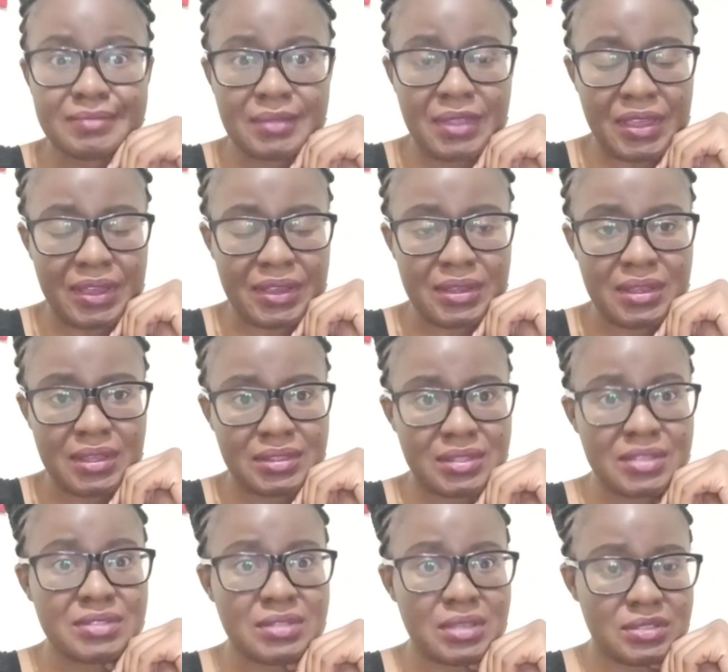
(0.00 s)
Yeah,
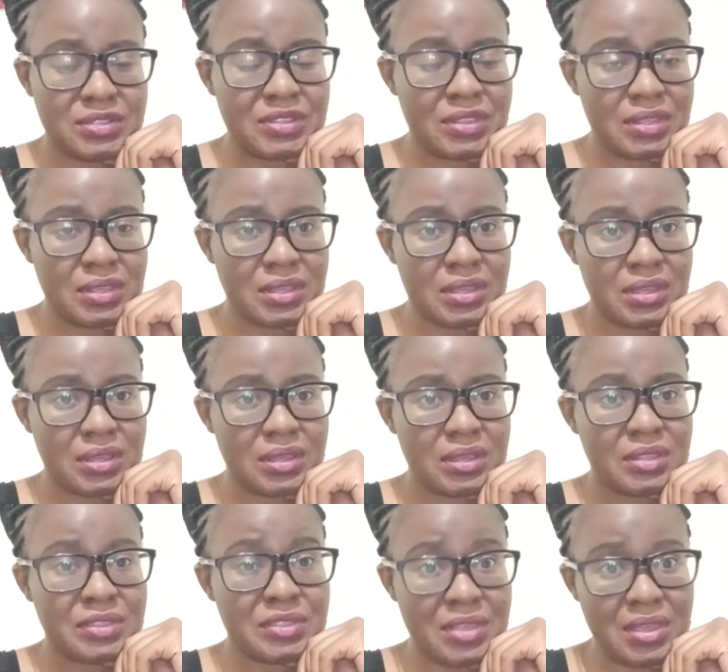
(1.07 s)
there's such a thing
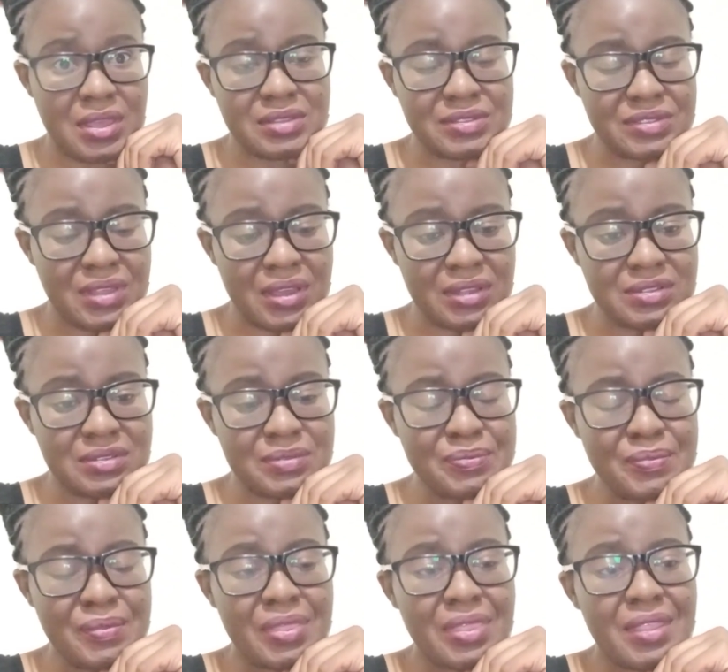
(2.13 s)
as that.
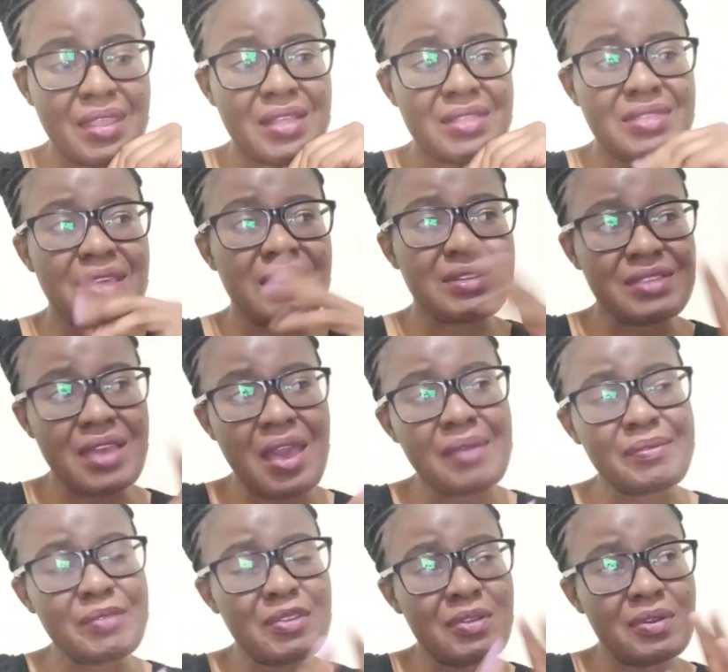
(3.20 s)
There are
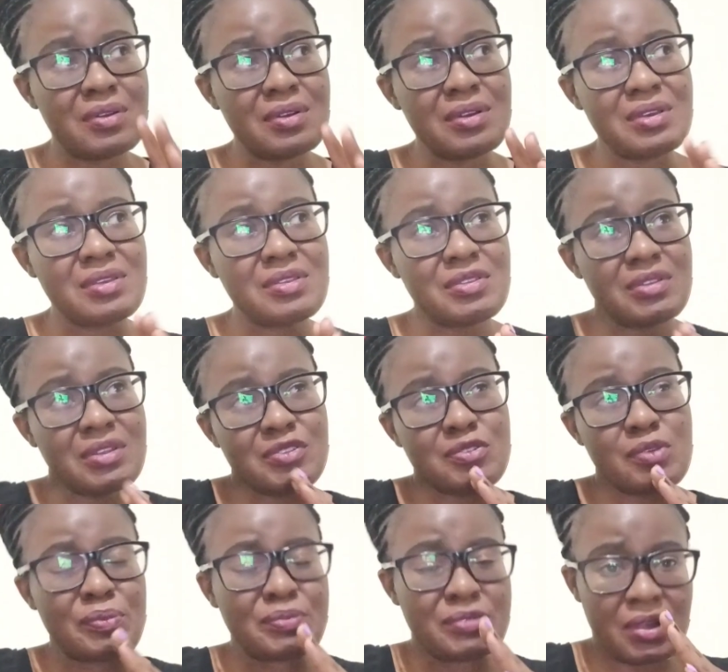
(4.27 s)
times, you need
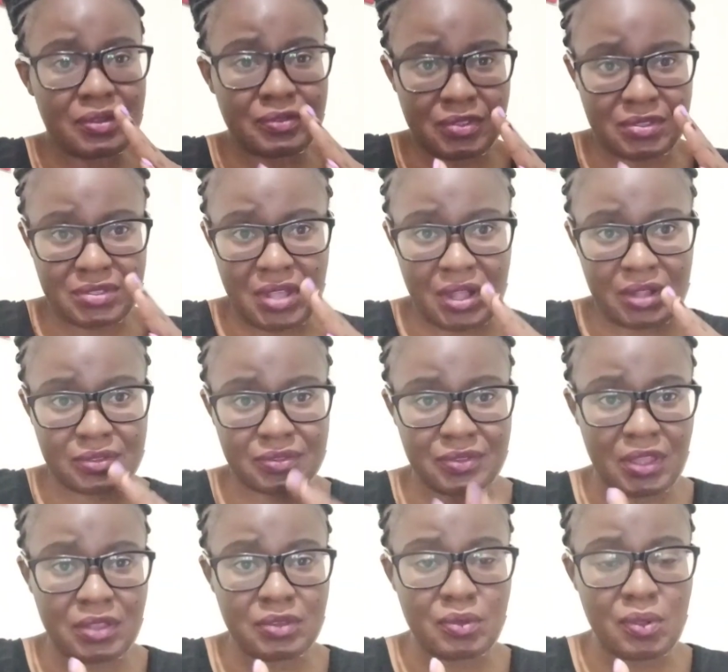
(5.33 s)
to observe yourself
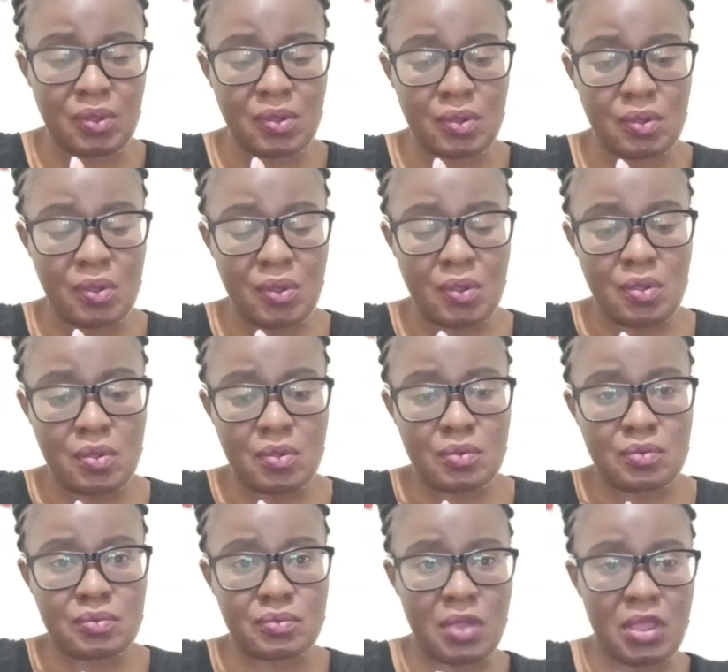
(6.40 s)
and know
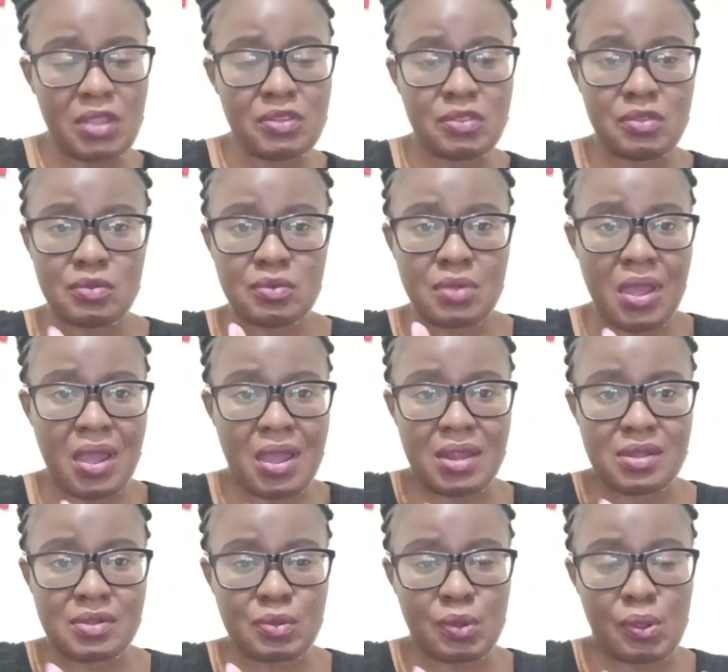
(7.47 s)
when you
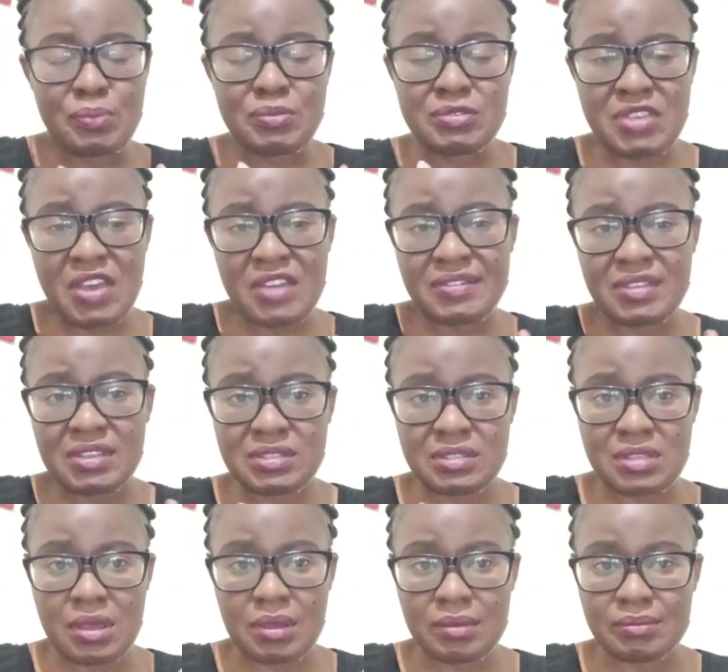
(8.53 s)
are observing
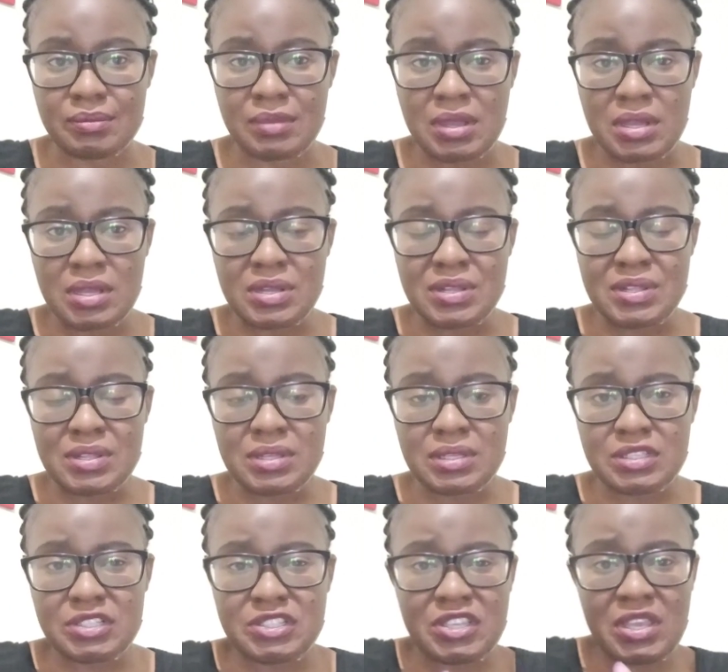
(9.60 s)
some
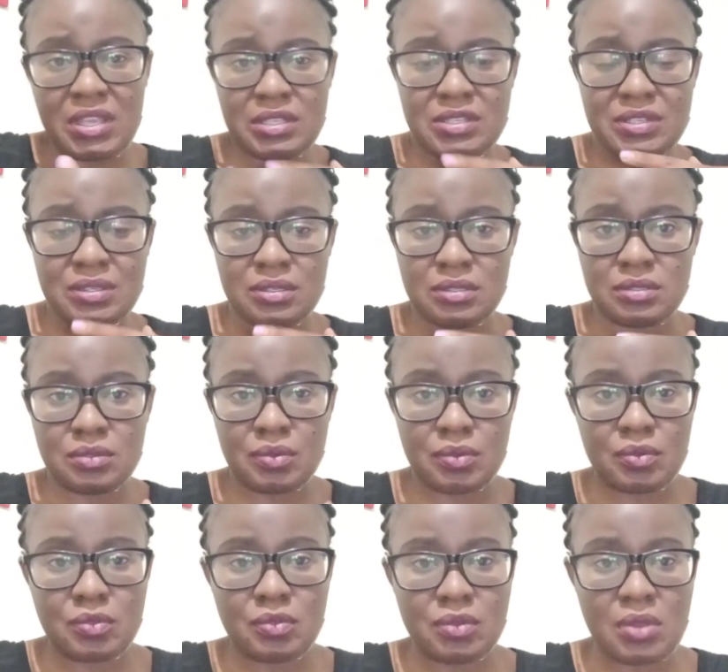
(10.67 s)
changes,
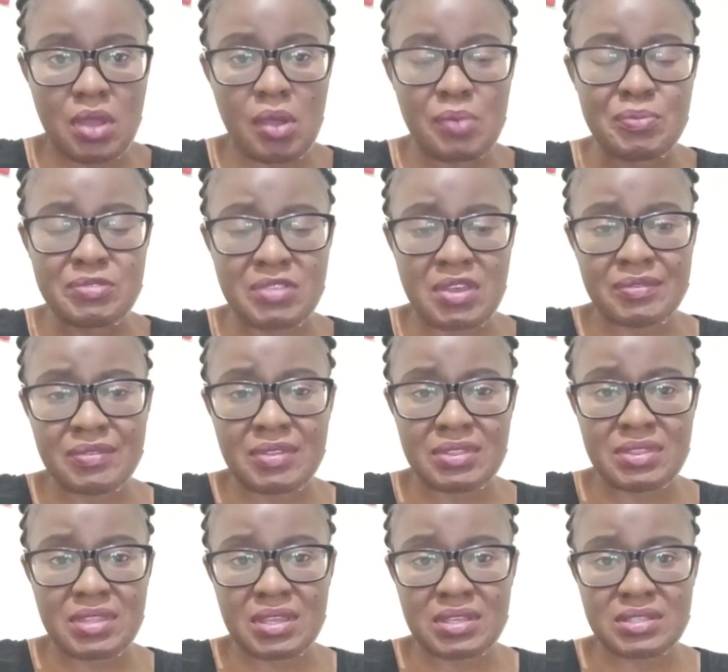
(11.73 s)
or you're now observing
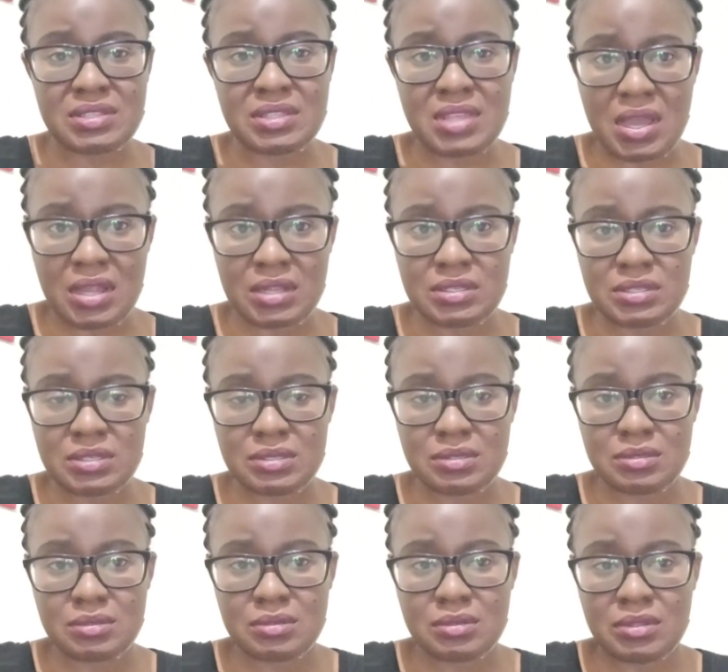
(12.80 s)
things that
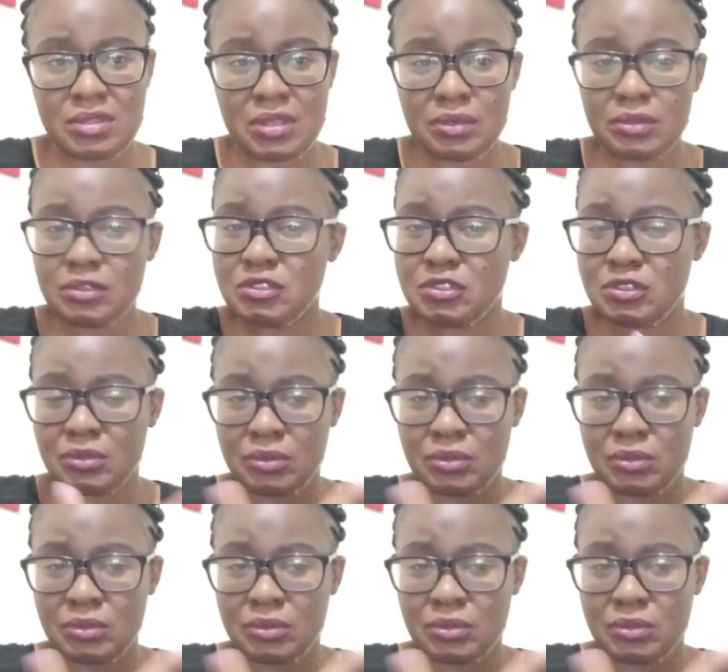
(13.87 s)
they're not your